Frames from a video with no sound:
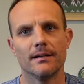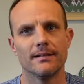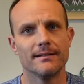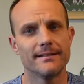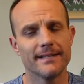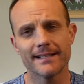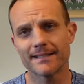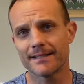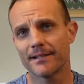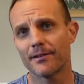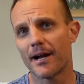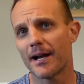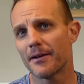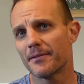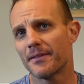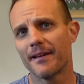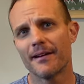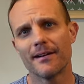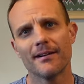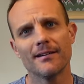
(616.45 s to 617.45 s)
Ticks are
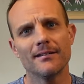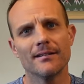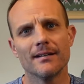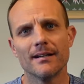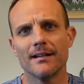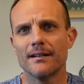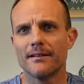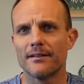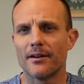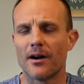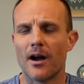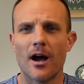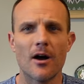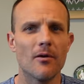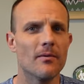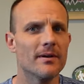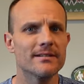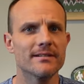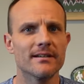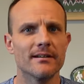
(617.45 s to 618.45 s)
out there. They're
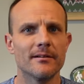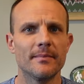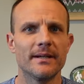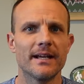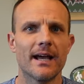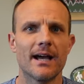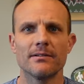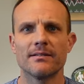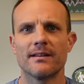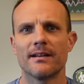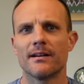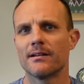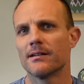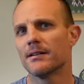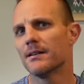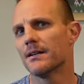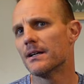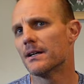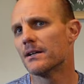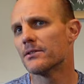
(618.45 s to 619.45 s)
always gonna be out
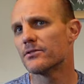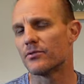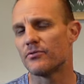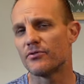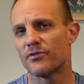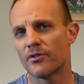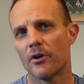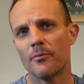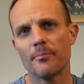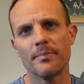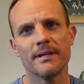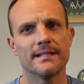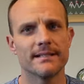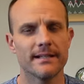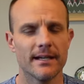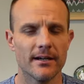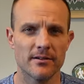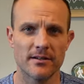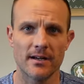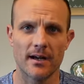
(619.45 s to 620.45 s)
there, so don't be
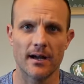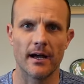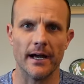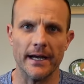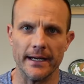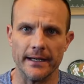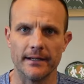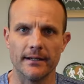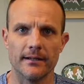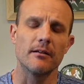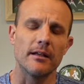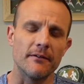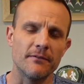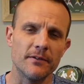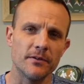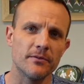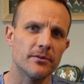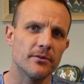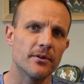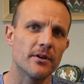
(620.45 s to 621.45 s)
scared to hike. If
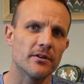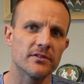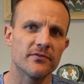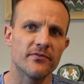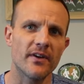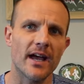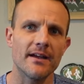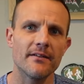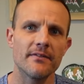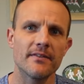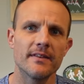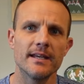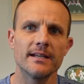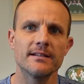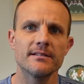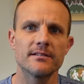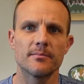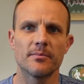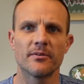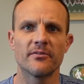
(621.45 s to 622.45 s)
you do those five
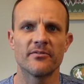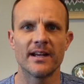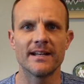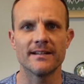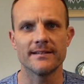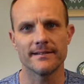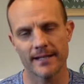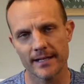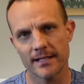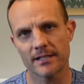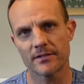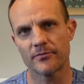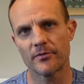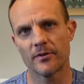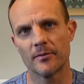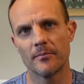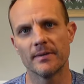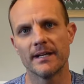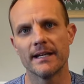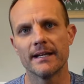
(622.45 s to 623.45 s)
things to prevent ticks
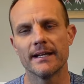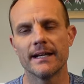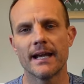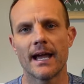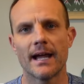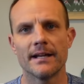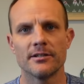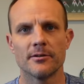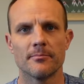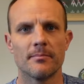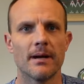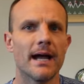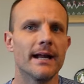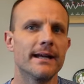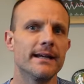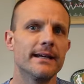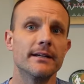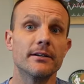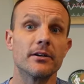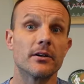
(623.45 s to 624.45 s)
from getting on your
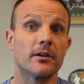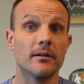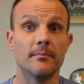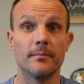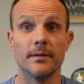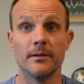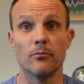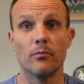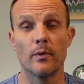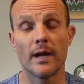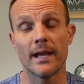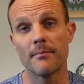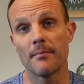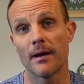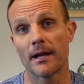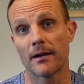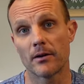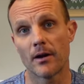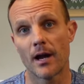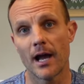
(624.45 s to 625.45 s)
body, you're gonna be way
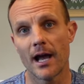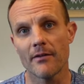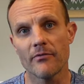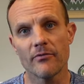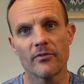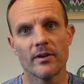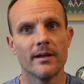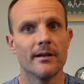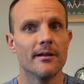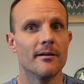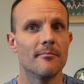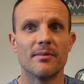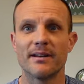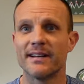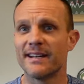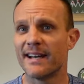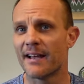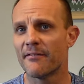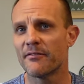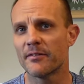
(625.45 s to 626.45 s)
better off, but
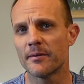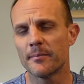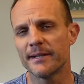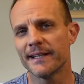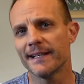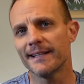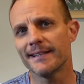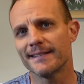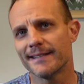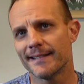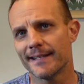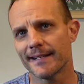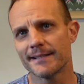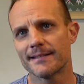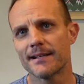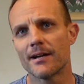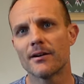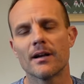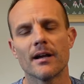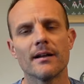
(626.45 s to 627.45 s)
inevitably, ticks
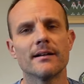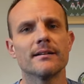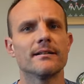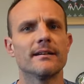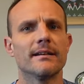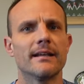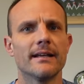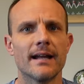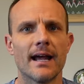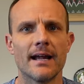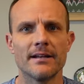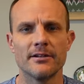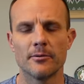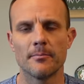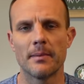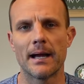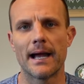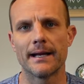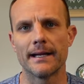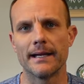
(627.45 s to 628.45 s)
are gonna get on your
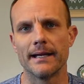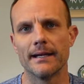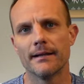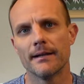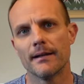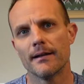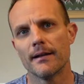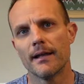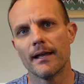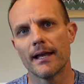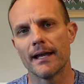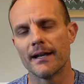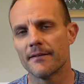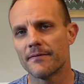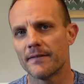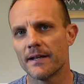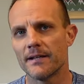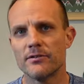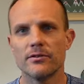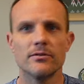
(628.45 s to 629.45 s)
body. And if
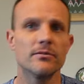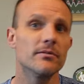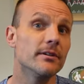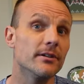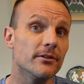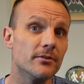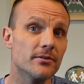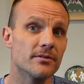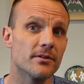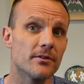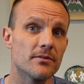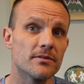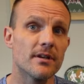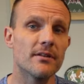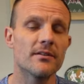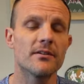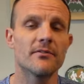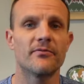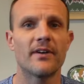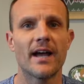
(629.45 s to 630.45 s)
they do, use those
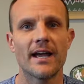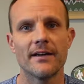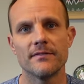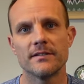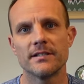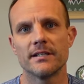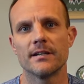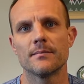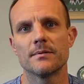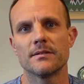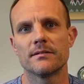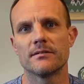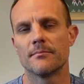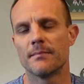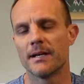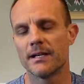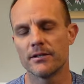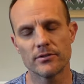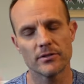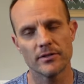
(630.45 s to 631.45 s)
other five tips to
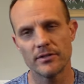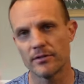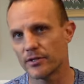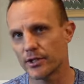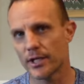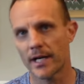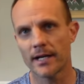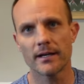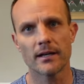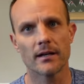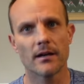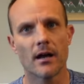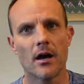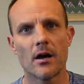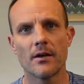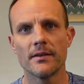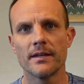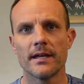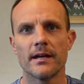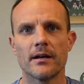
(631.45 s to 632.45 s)
make sure you check
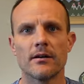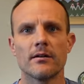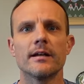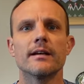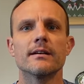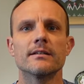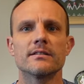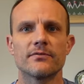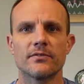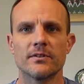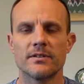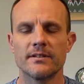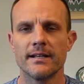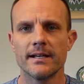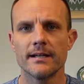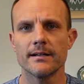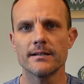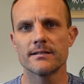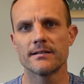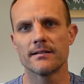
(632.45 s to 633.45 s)
all the areas for
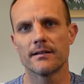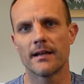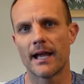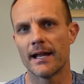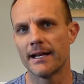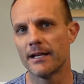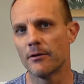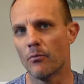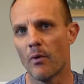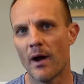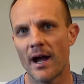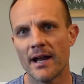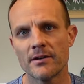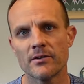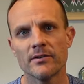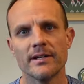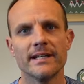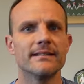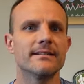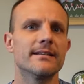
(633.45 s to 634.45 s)
ticks, any
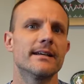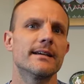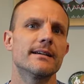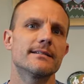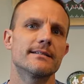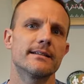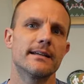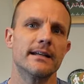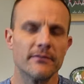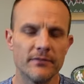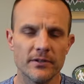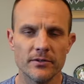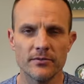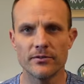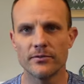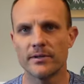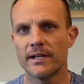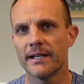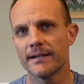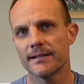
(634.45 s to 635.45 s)
wandering ticks, and if you
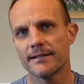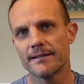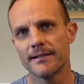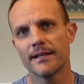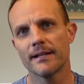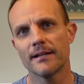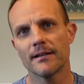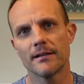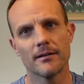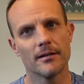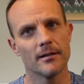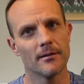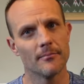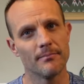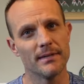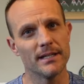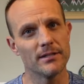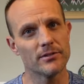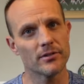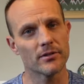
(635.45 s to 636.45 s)
do get a tick,
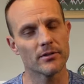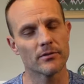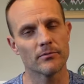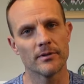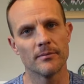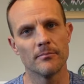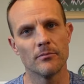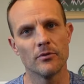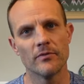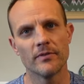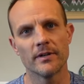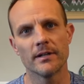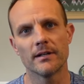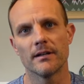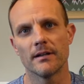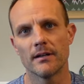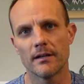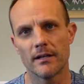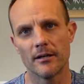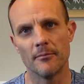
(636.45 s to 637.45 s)
be sure to remove
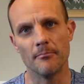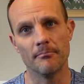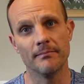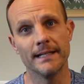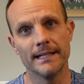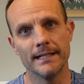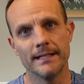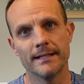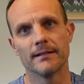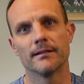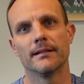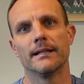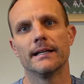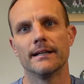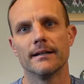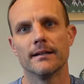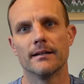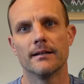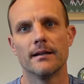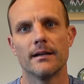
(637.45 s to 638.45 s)
it immediately.
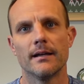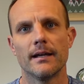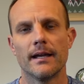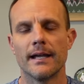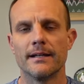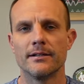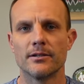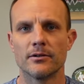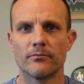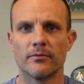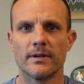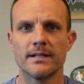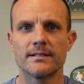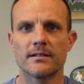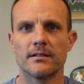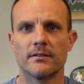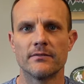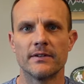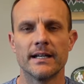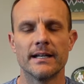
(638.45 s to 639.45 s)
And your
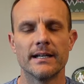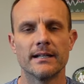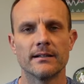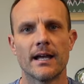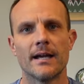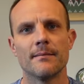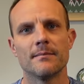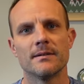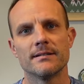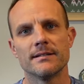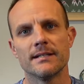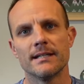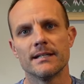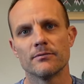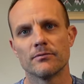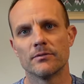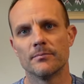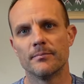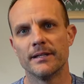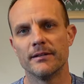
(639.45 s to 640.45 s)
risk of getting Lyme
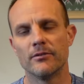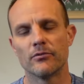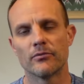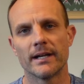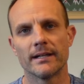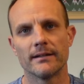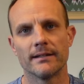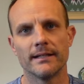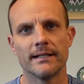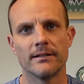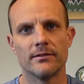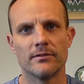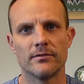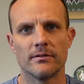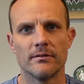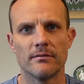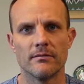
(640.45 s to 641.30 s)
disease will be greatly